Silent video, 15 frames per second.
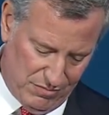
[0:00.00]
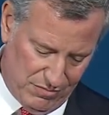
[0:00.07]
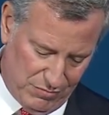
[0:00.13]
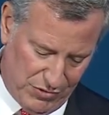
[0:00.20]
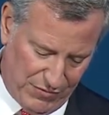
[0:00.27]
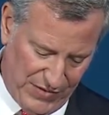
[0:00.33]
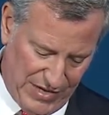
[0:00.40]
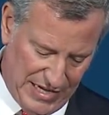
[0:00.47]

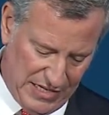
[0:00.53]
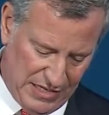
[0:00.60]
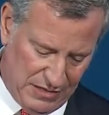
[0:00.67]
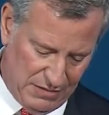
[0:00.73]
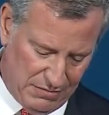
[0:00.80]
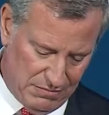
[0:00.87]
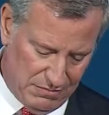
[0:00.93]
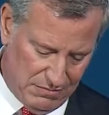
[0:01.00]

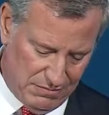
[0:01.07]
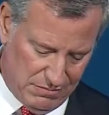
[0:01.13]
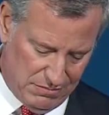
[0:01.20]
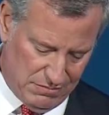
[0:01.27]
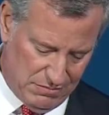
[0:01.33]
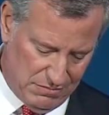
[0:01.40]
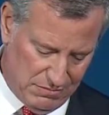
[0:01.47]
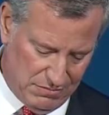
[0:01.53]
Providing
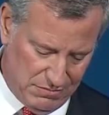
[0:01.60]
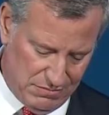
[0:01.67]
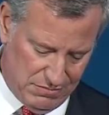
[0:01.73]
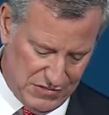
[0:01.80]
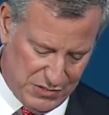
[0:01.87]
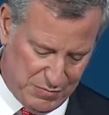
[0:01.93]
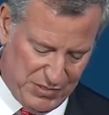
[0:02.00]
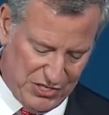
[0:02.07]

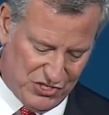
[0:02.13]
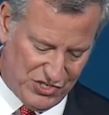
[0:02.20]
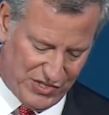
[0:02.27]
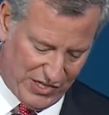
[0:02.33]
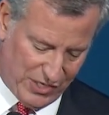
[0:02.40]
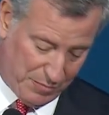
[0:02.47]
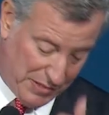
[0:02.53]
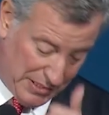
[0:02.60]
speech
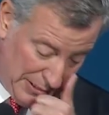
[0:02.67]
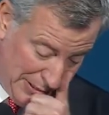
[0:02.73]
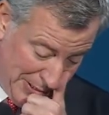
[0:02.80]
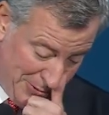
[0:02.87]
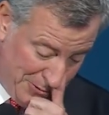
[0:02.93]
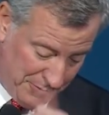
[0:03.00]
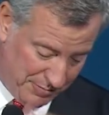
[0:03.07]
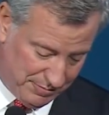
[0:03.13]
therapy
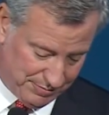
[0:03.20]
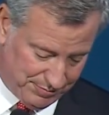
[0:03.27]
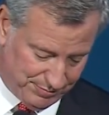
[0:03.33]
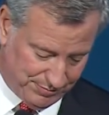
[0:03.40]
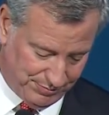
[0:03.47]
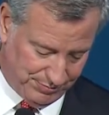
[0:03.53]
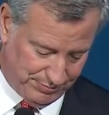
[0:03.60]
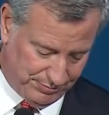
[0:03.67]
alone
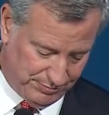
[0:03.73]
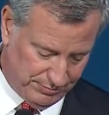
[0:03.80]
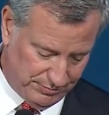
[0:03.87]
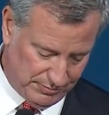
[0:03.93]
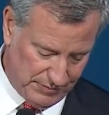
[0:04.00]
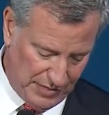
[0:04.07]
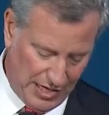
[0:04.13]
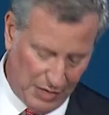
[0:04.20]

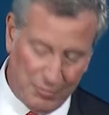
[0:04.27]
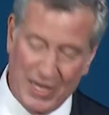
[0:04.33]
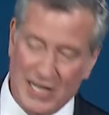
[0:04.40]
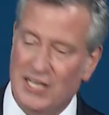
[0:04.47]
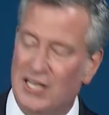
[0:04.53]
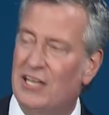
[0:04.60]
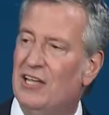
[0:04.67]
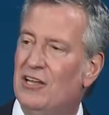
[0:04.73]
and
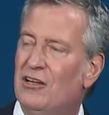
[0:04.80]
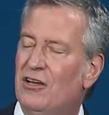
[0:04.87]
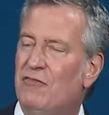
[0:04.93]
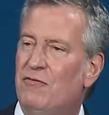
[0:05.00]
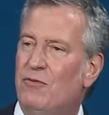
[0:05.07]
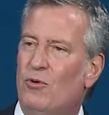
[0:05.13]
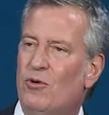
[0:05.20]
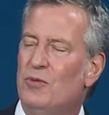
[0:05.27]
making it
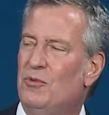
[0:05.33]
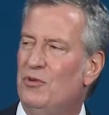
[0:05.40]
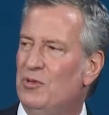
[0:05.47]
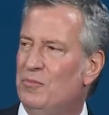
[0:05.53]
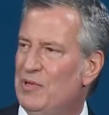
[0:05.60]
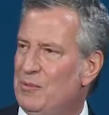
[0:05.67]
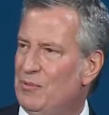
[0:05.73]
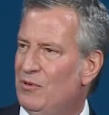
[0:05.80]
affordable to
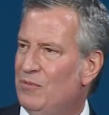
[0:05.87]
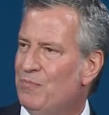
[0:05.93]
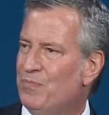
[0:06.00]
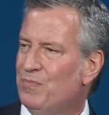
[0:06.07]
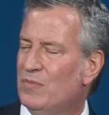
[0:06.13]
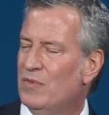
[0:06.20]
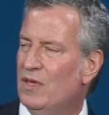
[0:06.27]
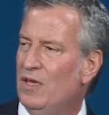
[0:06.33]
people.
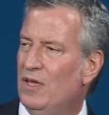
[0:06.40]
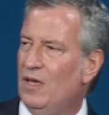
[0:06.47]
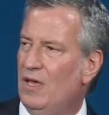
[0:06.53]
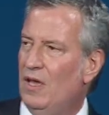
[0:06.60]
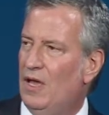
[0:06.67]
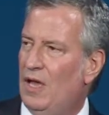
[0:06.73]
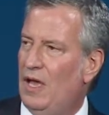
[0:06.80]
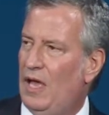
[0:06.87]

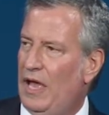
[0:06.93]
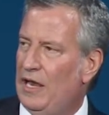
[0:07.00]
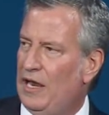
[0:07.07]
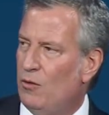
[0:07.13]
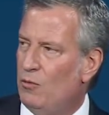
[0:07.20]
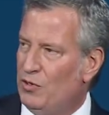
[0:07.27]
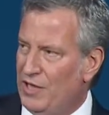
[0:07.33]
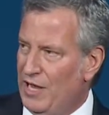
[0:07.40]
And I
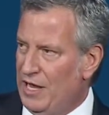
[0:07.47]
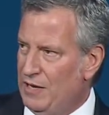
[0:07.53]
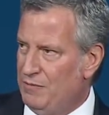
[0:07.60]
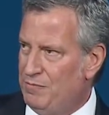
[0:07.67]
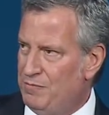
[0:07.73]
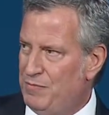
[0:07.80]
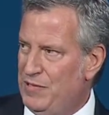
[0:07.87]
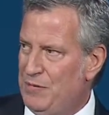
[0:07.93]
will
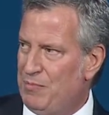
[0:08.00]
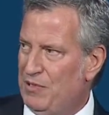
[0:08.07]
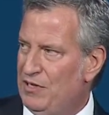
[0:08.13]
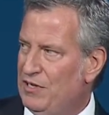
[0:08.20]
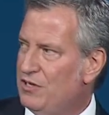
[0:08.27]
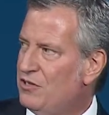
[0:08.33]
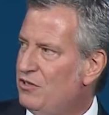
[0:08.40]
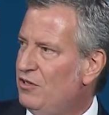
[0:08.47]
not be
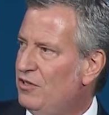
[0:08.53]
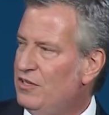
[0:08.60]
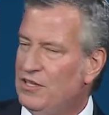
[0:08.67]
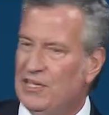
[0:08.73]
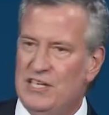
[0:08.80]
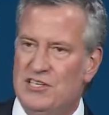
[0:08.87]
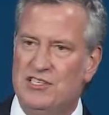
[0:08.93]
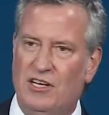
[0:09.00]
political in the
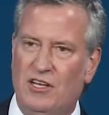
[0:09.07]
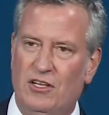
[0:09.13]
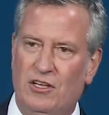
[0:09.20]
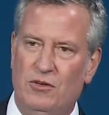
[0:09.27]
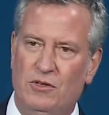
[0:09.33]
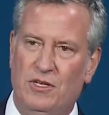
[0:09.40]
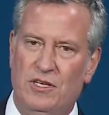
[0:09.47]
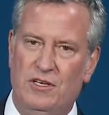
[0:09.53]
least. I'll
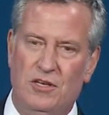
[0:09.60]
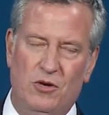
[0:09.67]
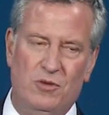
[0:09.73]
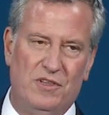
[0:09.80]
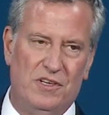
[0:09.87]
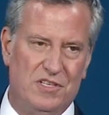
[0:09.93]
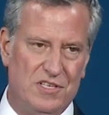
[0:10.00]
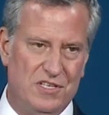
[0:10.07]
only note
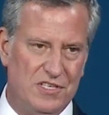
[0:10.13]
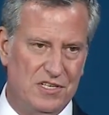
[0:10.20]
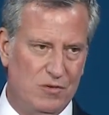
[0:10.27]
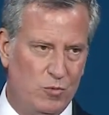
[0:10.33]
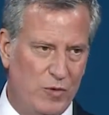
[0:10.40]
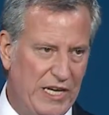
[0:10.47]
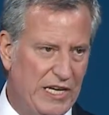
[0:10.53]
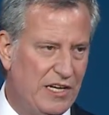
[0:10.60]
this is a
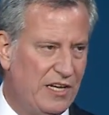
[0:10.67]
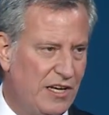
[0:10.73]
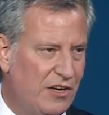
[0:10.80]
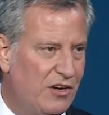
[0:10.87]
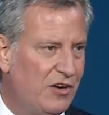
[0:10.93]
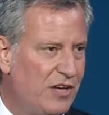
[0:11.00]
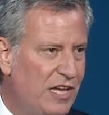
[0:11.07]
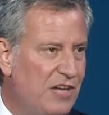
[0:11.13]
week in
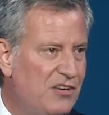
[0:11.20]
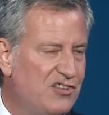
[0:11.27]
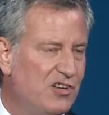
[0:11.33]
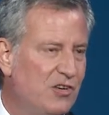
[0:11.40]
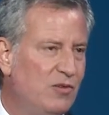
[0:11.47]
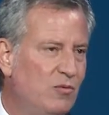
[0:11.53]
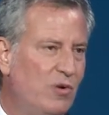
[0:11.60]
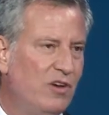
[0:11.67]
our
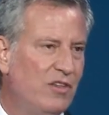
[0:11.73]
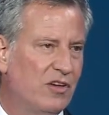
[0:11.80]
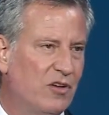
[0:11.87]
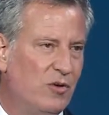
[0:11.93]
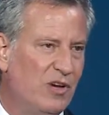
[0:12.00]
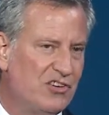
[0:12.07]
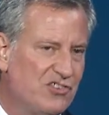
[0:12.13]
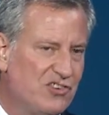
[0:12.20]
nation where the
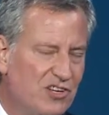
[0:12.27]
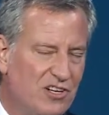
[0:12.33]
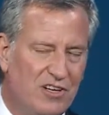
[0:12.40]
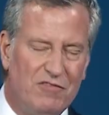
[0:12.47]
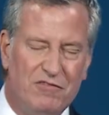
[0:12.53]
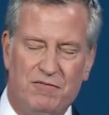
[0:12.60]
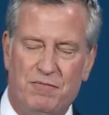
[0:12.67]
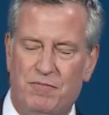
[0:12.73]
question
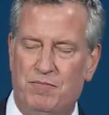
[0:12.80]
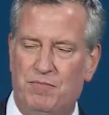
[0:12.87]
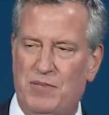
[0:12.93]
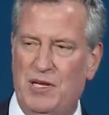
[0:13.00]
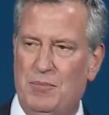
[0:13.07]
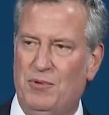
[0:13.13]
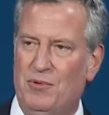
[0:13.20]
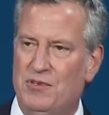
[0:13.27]
of
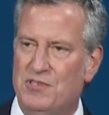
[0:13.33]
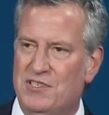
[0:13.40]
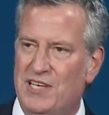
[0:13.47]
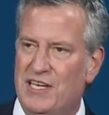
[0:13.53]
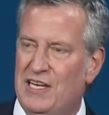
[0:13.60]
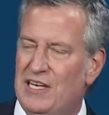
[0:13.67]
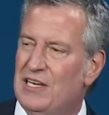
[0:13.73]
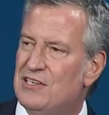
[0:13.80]
people's
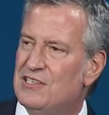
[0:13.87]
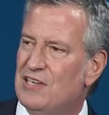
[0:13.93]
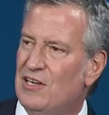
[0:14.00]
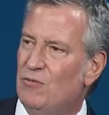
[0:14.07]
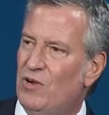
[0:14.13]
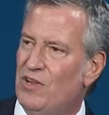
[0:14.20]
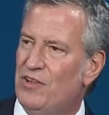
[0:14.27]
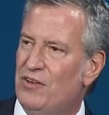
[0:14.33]
needs
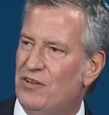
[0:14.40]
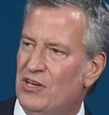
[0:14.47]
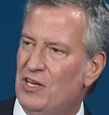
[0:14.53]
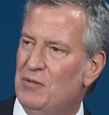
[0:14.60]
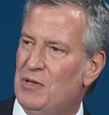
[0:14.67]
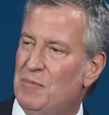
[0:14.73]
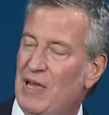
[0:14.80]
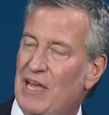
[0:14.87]
and whether they're going
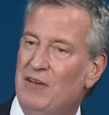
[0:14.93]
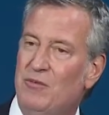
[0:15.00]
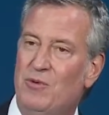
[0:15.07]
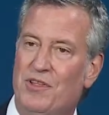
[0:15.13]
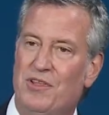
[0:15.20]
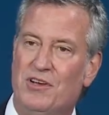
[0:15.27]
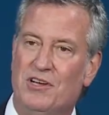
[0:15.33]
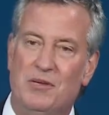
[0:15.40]
to be met and
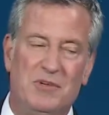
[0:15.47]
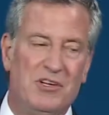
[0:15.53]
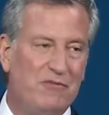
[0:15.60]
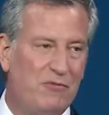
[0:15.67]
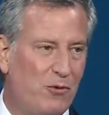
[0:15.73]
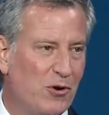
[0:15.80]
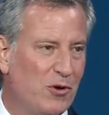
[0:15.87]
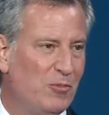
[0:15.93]
whether they're going to be
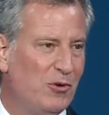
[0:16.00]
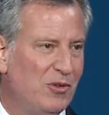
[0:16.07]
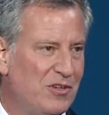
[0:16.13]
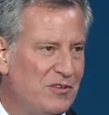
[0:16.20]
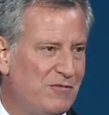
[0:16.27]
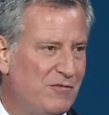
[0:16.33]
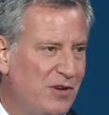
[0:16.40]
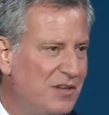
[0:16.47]
affordable
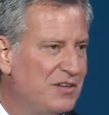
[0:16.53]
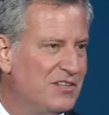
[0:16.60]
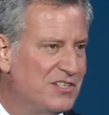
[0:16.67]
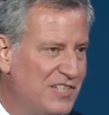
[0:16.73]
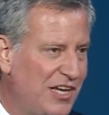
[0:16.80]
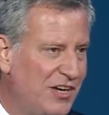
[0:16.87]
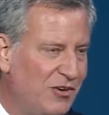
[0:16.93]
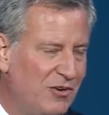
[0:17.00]
is front and
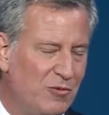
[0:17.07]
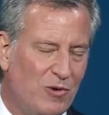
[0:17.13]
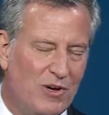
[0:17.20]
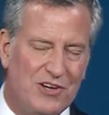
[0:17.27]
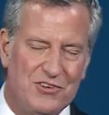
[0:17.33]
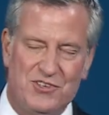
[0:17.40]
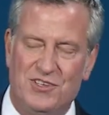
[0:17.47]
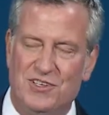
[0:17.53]
center in
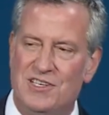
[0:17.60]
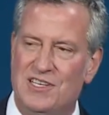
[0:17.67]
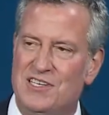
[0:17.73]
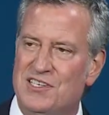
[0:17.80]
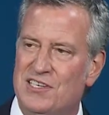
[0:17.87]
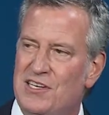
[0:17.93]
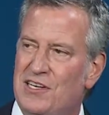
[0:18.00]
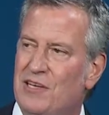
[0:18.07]
Washington,
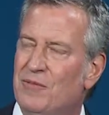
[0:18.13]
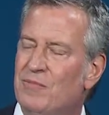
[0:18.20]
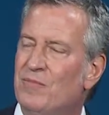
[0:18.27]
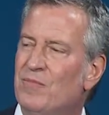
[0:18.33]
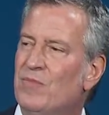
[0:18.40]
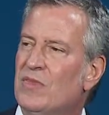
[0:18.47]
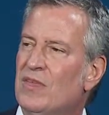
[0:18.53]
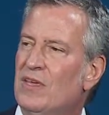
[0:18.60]
D.C.
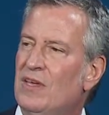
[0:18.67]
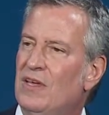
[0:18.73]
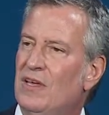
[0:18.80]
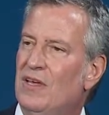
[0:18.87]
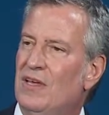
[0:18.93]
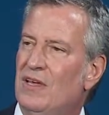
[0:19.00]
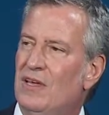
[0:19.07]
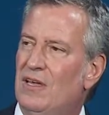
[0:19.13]

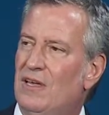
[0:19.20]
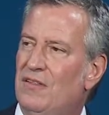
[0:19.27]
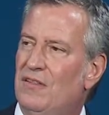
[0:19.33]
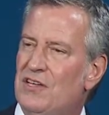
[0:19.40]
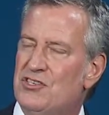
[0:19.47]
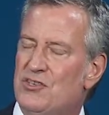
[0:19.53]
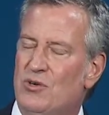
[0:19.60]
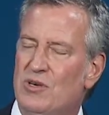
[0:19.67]

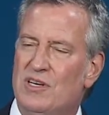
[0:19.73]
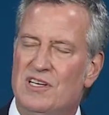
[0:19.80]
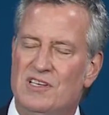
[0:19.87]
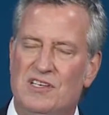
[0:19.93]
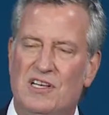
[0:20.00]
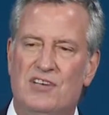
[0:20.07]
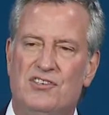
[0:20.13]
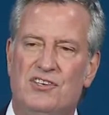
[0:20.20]
This
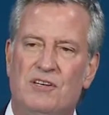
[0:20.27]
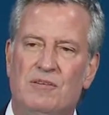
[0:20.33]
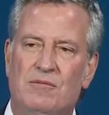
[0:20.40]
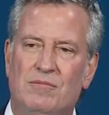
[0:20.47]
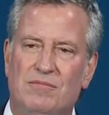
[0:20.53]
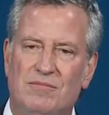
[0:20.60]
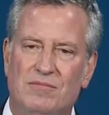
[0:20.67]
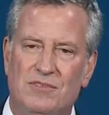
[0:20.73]
organization,
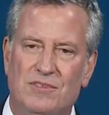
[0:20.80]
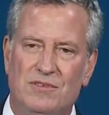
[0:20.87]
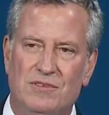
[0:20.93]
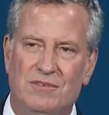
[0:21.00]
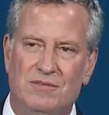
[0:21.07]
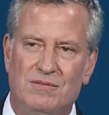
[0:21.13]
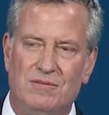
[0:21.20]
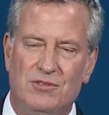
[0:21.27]

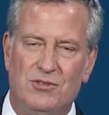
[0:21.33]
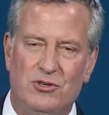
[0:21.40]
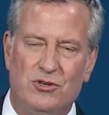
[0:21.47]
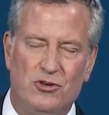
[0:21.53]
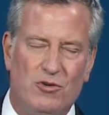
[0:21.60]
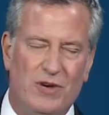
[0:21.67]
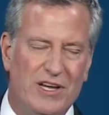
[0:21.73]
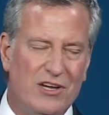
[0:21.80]
to your
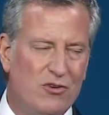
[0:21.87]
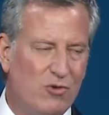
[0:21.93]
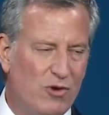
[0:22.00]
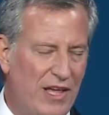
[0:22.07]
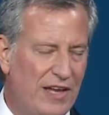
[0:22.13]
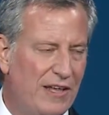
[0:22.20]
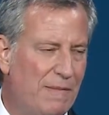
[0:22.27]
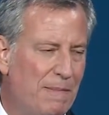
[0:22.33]
great
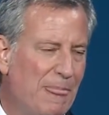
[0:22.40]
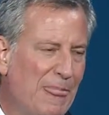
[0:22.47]
credit,